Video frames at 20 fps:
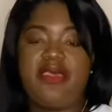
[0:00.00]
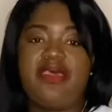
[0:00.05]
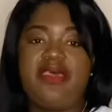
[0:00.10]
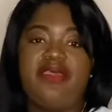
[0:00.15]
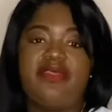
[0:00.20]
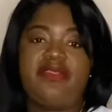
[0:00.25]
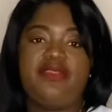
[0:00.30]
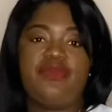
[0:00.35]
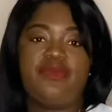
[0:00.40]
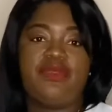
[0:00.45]

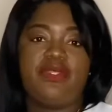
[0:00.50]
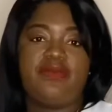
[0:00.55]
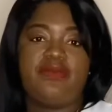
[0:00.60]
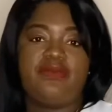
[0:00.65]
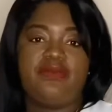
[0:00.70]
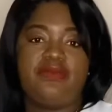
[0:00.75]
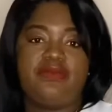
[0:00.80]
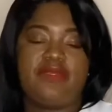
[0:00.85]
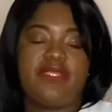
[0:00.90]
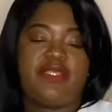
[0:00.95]

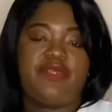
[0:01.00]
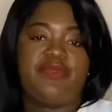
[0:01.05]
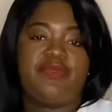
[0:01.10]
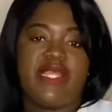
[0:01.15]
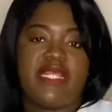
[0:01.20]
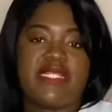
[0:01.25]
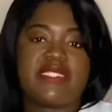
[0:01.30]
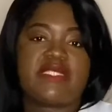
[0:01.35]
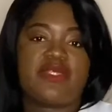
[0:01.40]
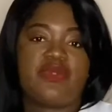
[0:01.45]
it
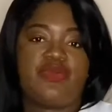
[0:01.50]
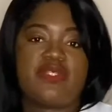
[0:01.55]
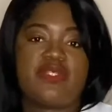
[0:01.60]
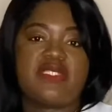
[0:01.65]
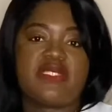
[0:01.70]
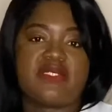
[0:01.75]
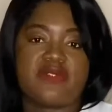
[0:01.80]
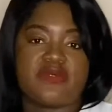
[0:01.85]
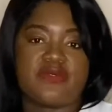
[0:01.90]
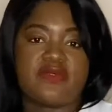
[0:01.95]
creates
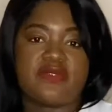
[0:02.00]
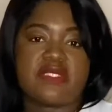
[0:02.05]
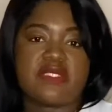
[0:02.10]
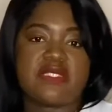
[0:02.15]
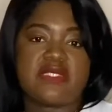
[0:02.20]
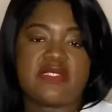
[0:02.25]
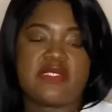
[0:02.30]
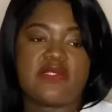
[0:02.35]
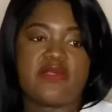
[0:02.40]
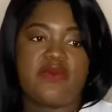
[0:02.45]
crystals.
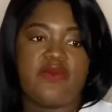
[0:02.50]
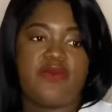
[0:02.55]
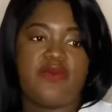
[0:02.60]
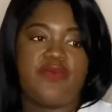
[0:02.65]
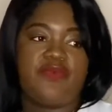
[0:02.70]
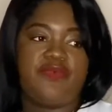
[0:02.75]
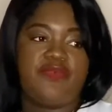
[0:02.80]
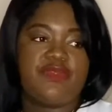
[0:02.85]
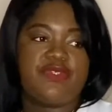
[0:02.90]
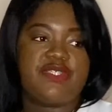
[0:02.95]
So if
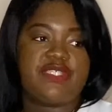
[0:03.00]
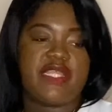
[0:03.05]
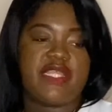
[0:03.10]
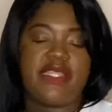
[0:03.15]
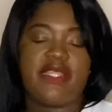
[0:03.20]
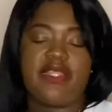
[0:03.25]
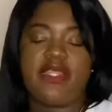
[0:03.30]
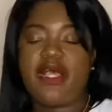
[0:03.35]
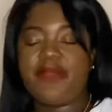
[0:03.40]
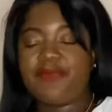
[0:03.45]
you shake it
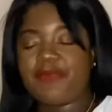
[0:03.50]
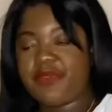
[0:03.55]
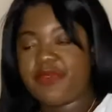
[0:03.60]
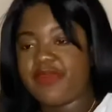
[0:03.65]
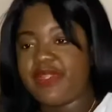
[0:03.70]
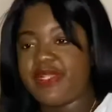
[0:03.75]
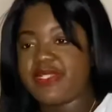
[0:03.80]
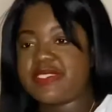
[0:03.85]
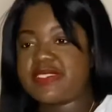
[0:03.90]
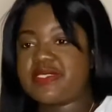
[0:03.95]
up, it
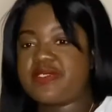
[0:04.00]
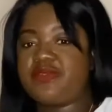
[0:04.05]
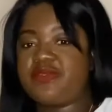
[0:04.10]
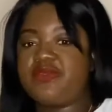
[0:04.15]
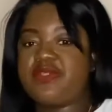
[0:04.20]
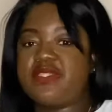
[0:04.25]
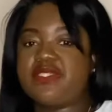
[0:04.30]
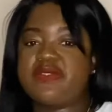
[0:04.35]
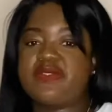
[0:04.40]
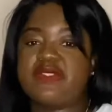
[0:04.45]
creates
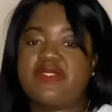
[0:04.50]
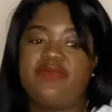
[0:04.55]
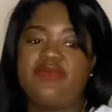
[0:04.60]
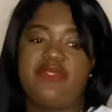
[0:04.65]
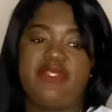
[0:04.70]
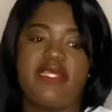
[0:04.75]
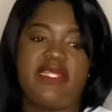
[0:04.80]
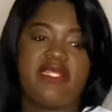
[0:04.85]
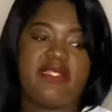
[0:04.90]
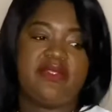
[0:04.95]
crystals. If you
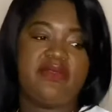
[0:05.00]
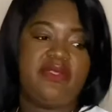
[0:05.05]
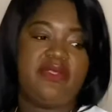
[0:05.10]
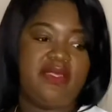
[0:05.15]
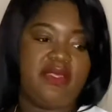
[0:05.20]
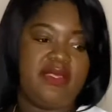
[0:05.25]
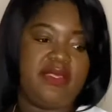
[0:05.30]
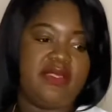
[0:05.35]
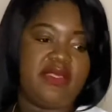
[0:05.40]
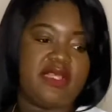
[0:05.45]
let it
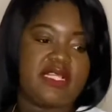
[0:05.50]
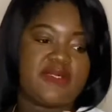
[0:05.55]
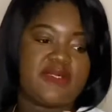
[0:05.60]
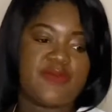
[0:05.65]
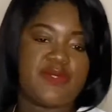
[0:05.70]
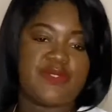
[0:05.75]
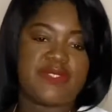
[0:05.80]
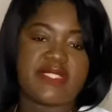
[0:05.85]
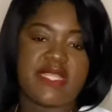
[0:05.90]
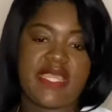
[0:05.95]

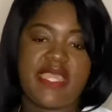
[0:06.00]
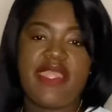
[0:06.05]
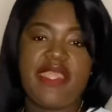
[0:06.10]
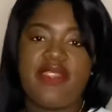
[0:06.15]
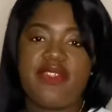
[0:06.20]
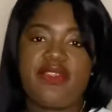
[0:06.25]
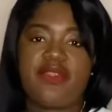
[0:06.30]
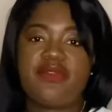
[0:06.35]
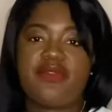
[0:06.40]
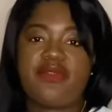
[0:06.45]
expose the air,
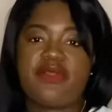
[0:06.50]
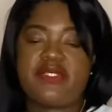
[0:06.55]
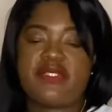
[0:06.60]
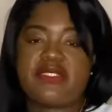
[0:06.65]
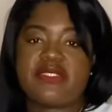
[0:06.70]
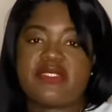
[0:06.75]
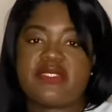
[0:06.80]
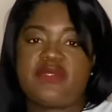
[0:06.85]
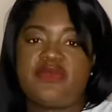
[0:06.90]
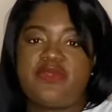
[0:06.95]
it
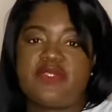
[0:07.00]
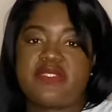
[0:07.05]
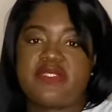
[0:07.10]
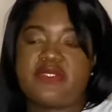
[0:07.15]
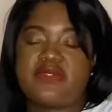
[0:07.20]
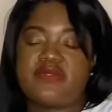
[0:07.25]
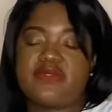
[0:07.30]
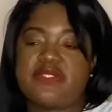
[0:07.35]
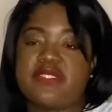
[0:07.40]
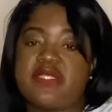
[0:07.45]
causes
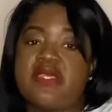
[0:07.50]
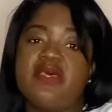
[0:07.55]
crystals.